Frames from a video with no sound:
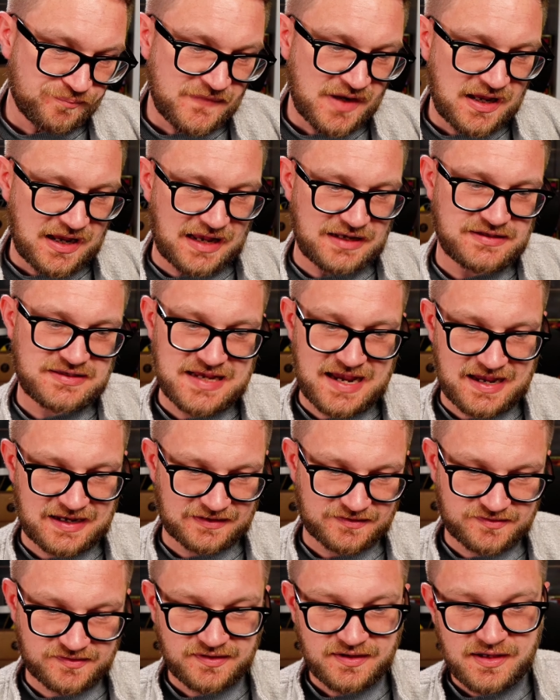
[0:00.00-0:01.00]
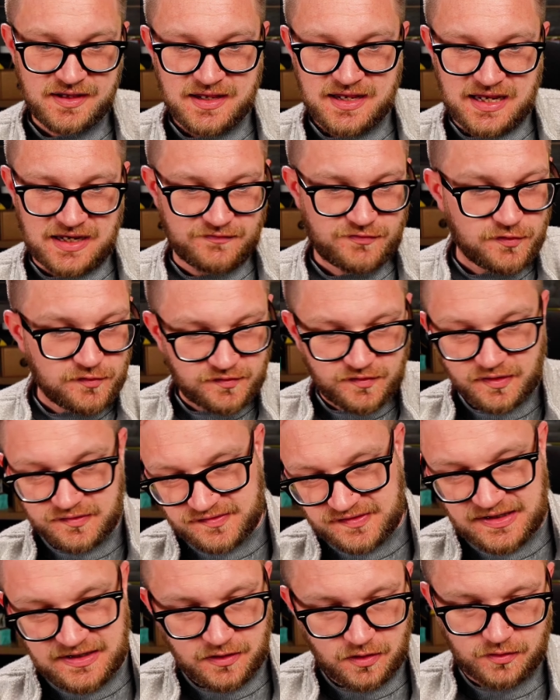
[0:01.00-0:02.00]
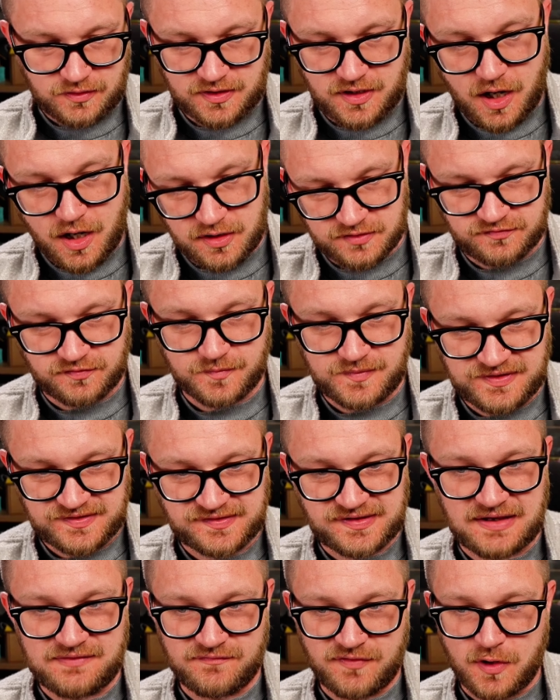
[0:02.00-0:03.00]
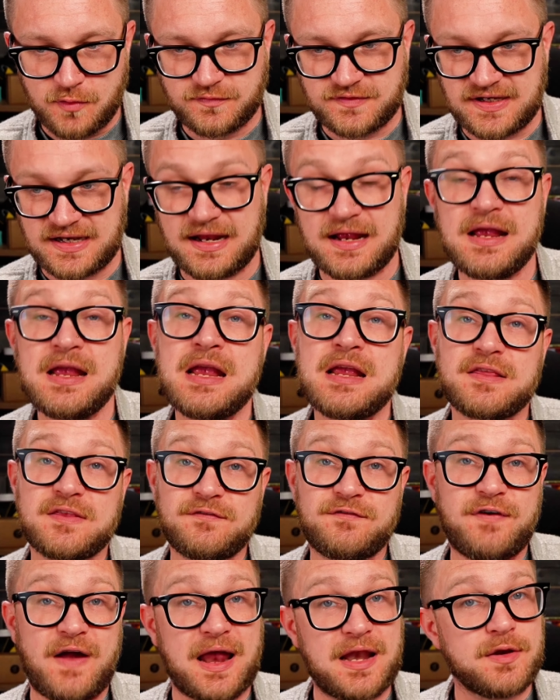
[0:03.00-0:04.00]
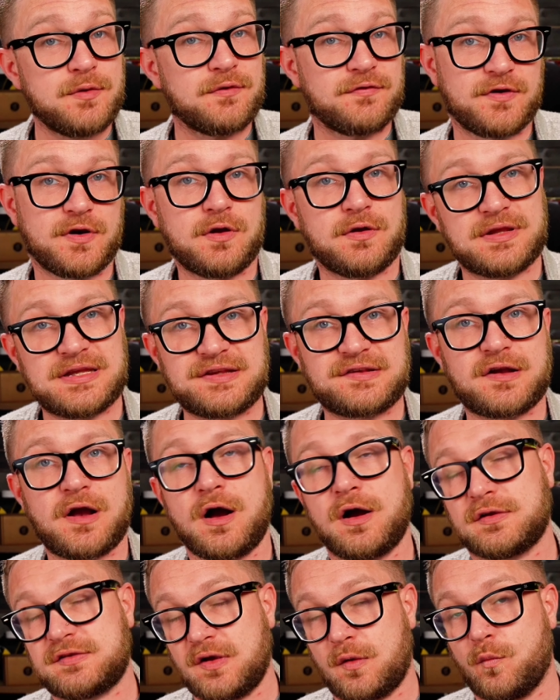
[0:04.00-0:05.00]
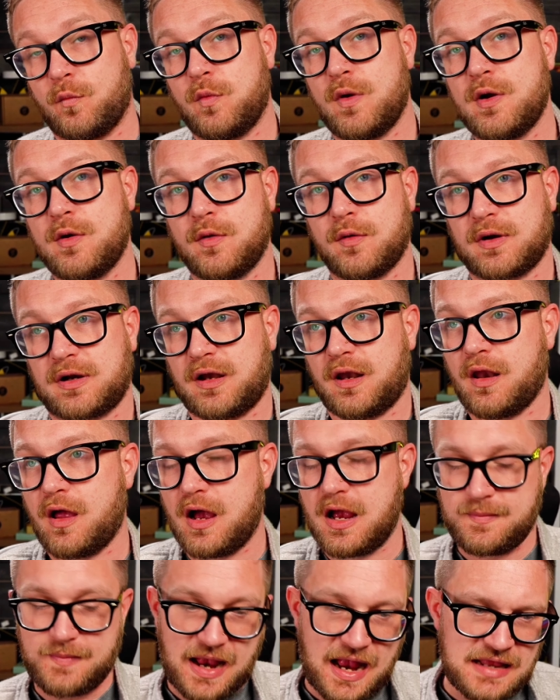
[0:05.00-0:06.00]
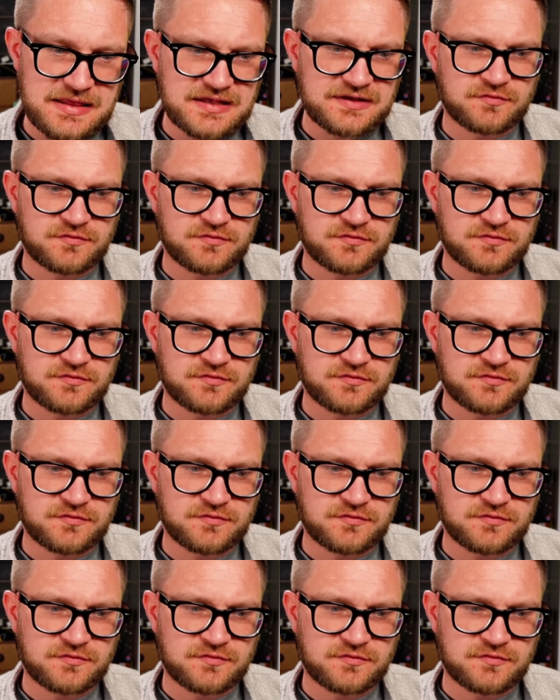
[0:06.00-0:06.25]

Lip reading: and decks, if you start seeing a lot of the cards from this set involved in it, the value of a lot of these cards will climb. And there's